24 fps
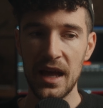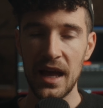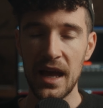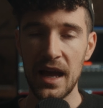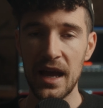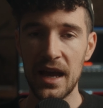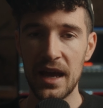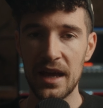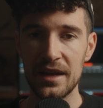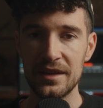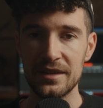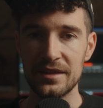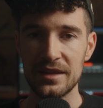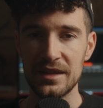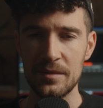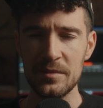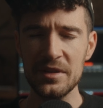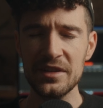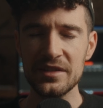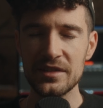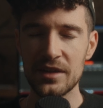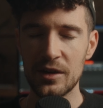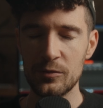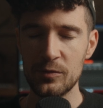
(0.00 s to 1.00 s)
And let
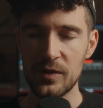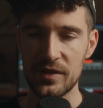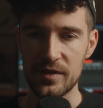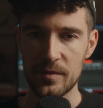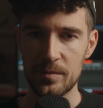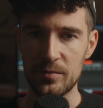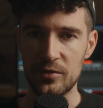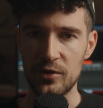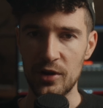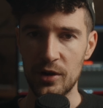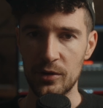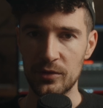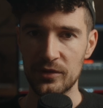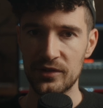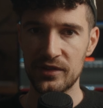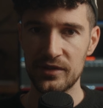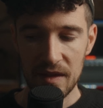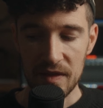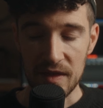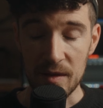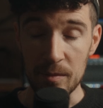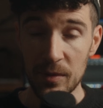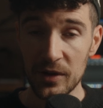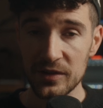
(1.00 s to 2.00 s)
me start with the pros.
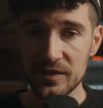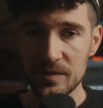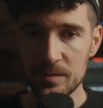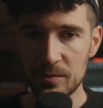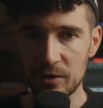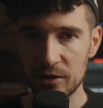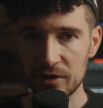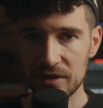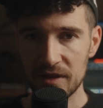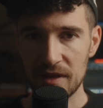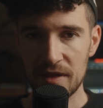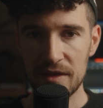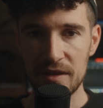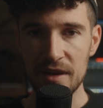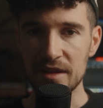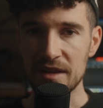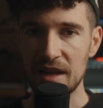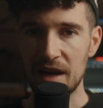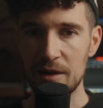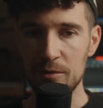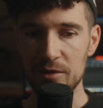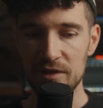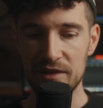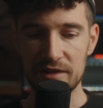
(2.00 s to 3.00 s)
The most important thing
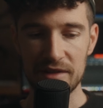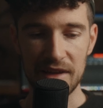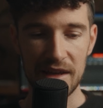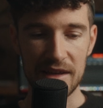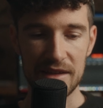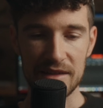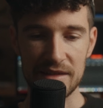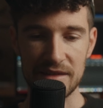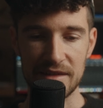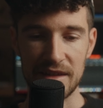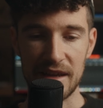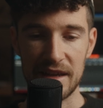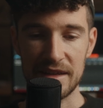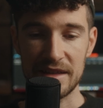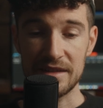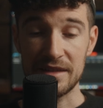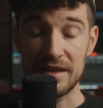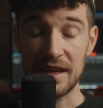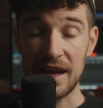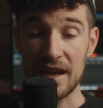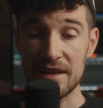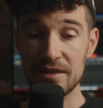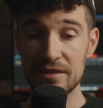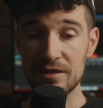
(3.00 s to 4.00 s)
that I would say is that
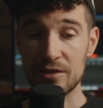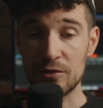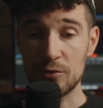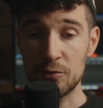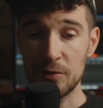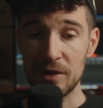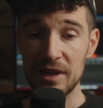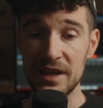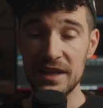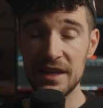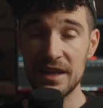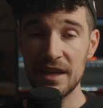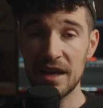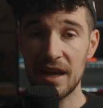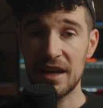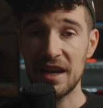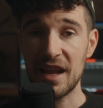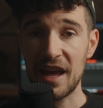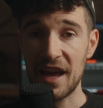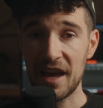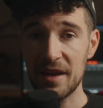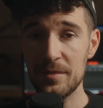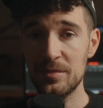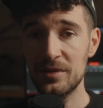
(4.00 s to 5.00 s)
Dehancer really
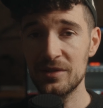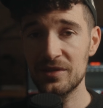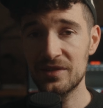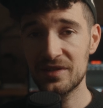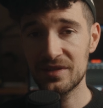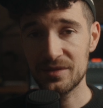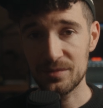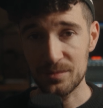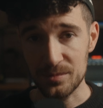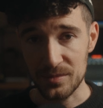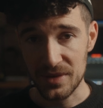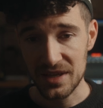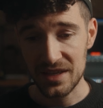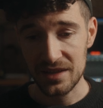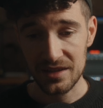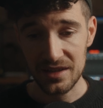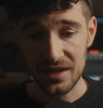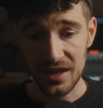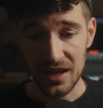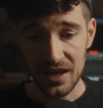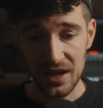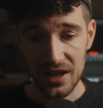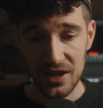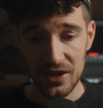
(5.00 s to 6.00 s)
enables
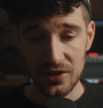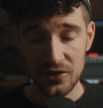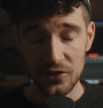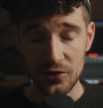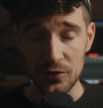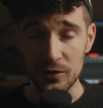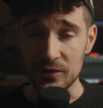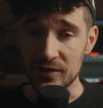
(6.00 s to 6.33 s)
me to